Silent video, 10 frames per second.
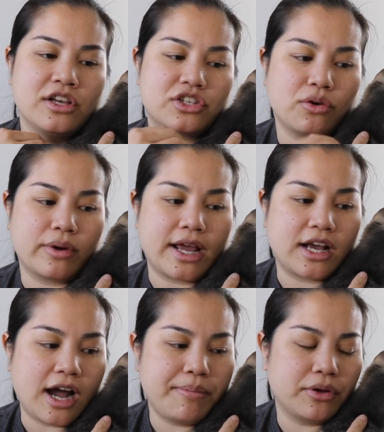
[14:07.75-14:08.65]
So when I
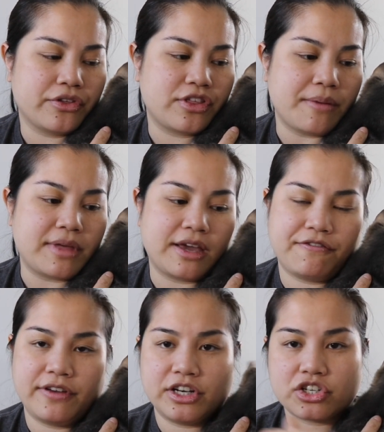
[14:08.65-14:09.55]
got both of them, they had
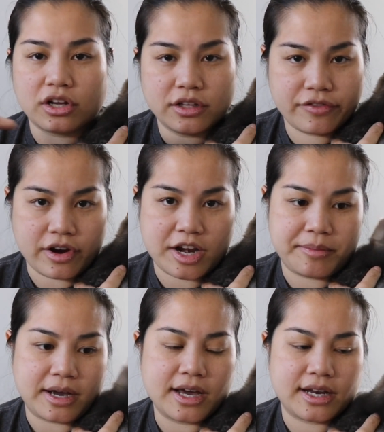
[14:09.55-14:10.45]
finished all of their
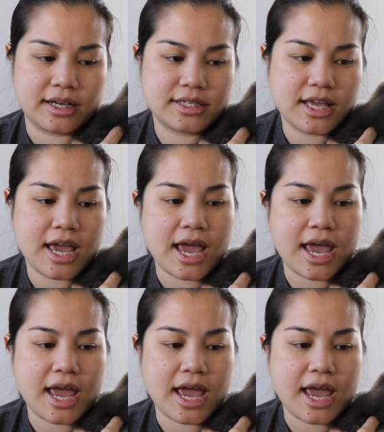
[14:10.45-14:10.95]
antibiotics,